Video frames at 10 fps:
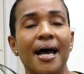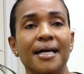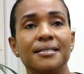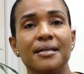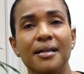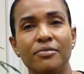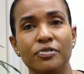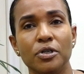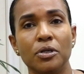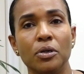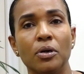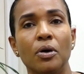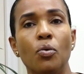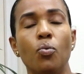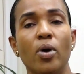at a level
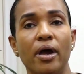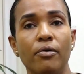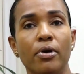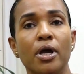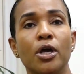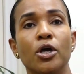where